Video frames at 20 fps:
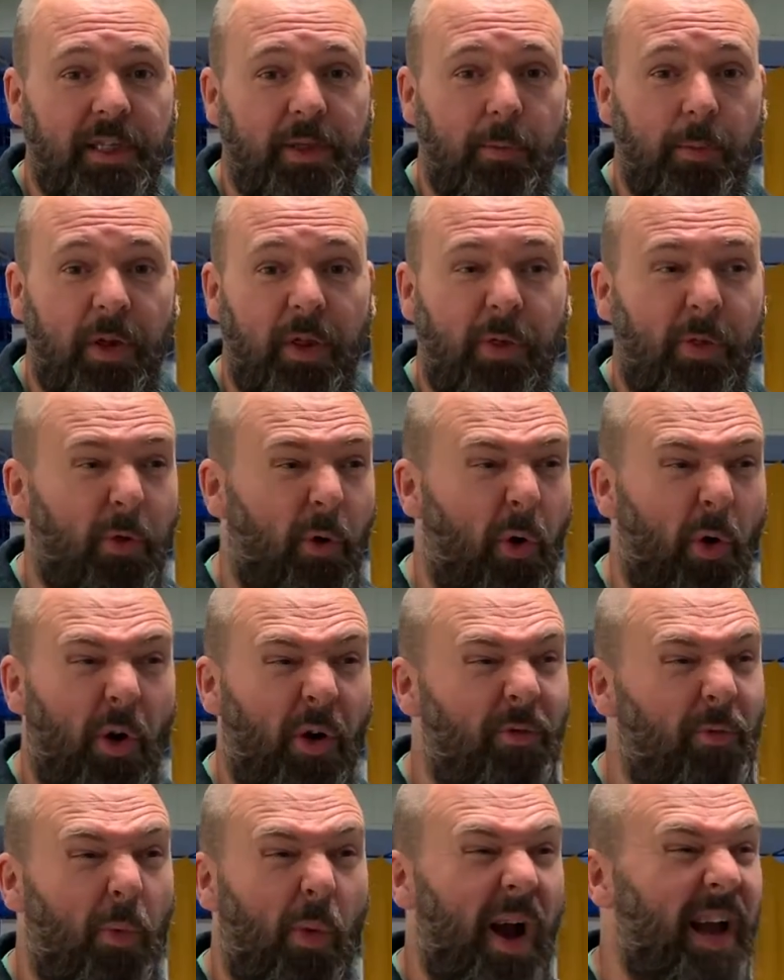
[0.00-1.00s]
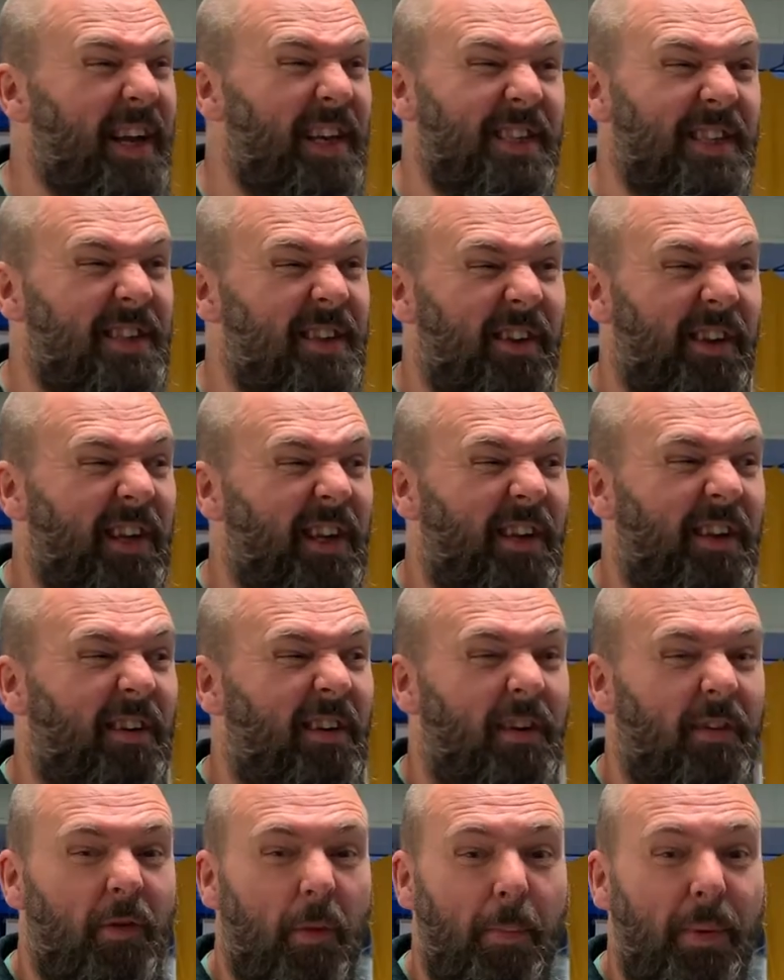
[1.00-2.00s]
So we thought of ways that it
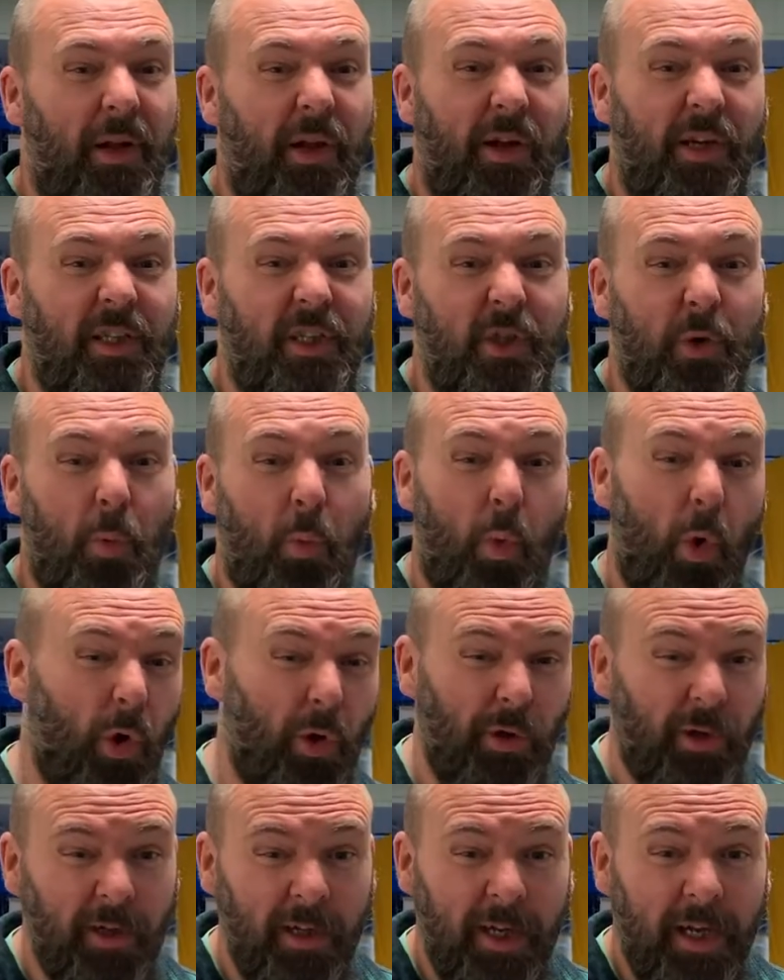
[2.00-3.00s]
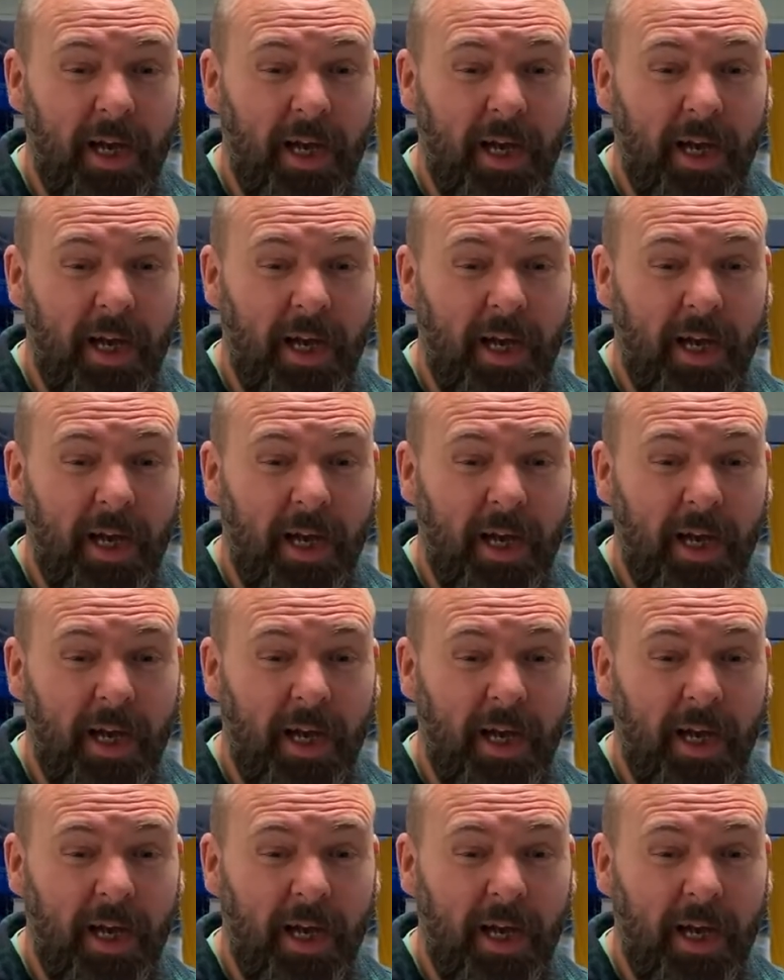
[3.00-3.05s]
kind of applied to wool,